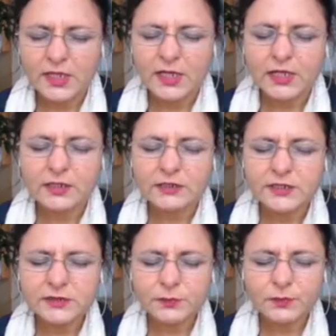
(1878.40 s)
just
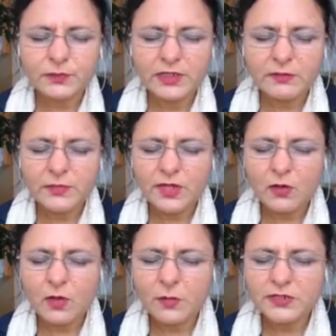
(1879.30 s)
leave me a
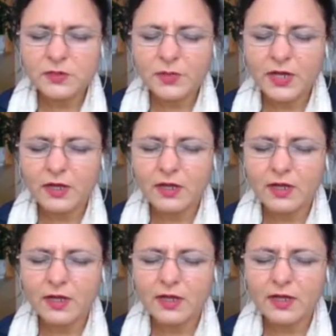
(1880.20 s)
comment about
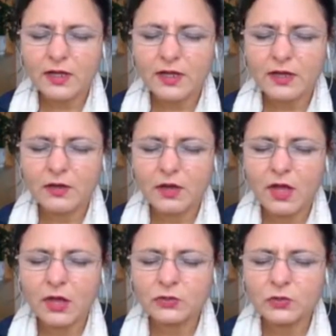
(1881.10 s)
how
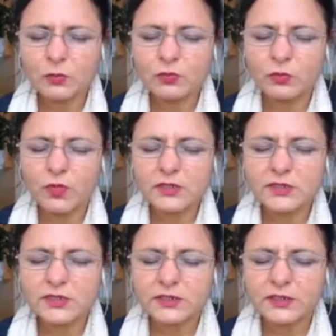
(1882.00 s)
you would want,
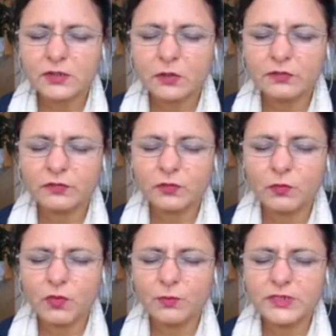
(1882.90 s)
if you
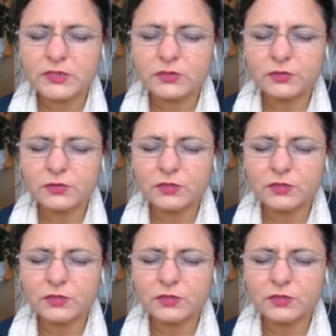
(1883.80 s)
want me to